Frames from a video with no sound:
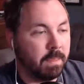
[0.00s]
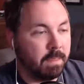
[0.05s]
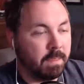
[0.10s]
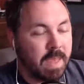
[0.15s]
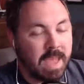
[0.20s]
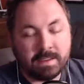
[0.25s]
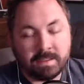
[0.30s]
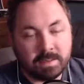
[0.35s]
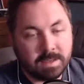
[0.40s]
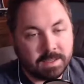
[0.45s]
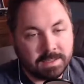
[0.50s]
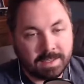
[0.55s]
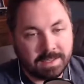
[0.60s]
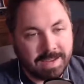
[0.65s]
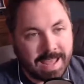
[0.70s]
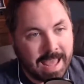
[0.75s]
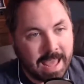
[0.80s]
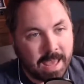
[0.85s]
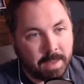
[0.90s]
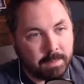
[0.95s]
That
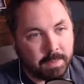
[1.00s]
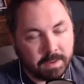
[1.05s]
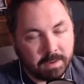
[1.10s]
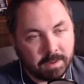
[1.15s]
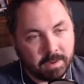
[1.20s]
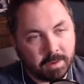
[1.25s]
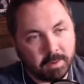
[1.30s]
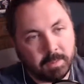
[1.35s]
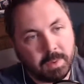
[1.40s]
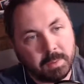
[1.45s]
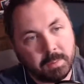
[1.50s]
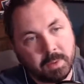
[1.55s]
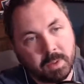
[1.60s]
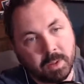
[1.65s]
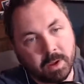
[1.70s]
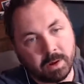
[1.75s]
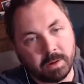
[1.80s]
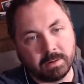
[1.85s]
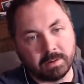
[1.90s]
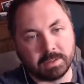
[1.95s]
doesn't happen. People
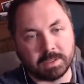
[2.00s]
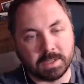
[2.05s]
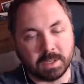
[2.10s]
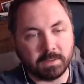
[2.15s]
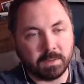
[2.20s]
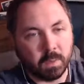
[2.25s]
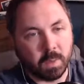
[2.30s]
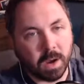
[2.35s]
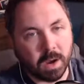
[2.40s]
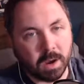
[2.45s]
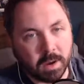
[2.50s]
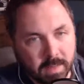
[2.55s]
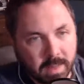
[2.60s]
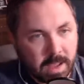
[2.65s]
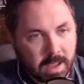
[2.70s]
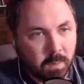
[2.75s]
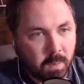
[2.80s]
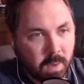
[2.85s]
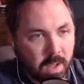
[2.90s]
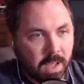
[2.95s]
aren't self-aware in
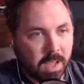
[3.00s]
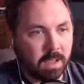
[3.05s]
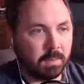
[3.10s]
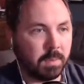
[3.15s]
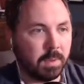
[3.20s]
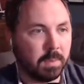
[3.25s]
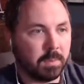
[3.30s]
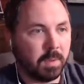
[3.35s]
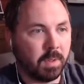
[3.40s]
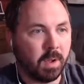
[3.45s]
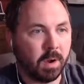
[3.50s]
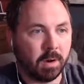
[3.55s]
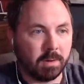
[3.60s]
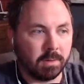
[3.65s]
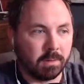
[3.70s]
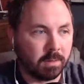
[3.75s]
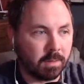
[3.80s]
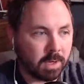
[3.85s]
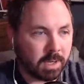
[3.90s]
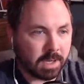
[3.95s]
that way. People aren't
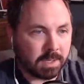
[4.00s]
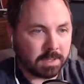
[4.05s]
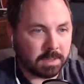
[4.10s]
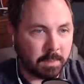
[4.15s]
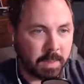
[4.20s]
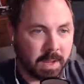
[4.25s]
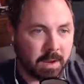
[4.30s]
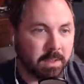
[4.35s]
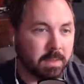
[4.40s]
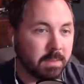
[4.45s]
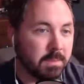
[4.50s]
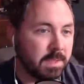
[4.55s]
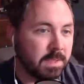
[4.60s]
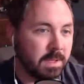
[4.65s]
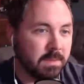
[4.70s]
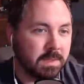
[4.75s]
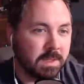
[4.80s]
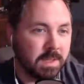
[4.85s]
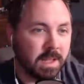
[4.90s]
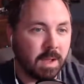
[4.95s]
looking to better
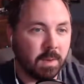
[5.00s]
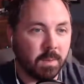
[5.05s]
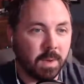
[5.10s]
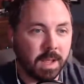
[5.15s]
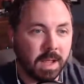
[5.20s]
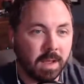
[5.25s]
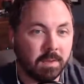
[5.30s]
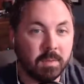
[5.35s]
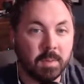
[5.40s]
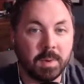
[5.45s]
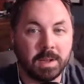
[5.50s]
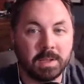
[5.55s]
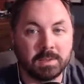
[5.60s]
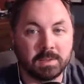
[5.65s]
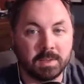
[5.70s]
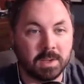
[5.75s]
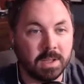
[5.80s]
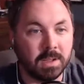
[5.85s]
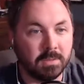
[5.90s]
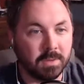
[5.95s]
themselves in that way.
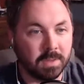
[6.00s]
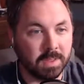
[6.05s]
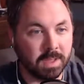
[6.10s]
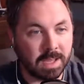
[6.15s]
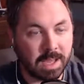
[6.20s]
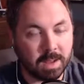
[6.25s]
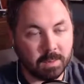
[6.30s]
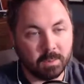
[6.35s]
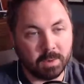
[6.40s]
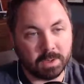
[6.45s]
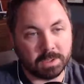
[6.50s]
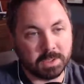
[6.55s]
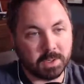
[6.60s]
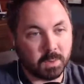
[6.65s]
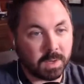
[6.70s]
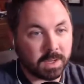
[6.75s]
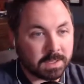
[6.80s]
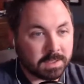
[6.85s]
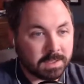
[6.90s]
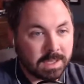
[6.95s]
Everybody's looking for the get rich
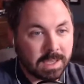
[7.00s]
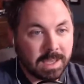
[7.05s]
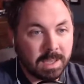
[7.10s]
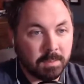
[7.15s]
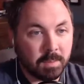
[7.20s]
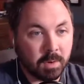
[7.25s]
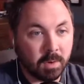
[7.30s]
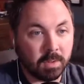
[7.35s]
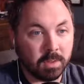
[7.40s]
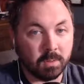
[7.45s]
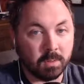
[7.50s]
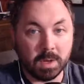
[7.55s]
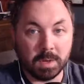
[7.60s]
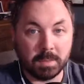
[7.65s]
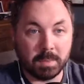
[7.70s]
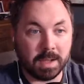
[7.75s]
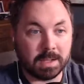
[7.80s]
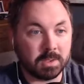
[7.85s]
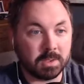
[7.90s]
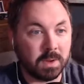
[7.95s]
quick scheme or the
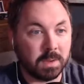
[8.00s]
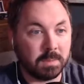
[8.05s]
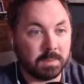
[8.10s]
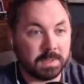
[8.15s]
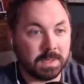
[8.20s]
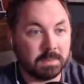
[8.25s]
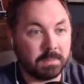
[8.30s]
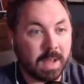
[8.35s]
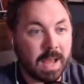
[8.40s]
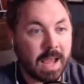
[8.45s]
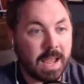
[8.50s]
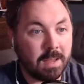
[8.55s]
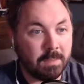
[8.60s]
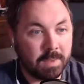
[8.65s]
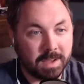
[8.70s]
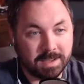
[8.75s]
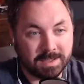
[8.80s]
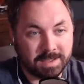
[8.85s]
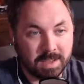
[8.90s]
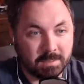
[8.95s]
read my script and buy it
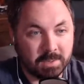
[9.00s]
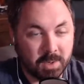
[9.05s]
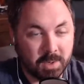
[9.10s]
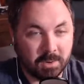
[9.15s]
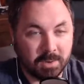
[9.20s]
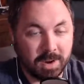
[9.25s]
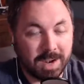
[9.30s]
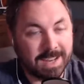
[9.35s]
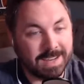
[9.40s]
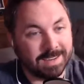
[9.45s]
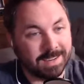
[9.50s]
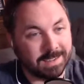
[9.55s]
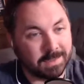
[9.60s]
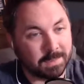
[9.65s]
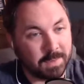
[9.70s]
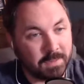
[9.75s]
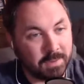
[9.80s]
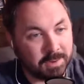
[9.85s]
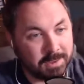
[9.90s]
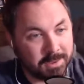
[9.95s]
because I'm so great, it's
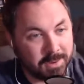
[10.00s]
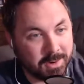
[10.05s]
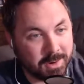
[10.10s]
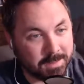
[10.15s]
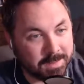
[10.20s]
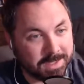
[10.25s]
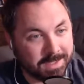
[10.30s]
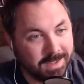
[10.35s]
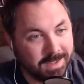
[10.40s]
my first script.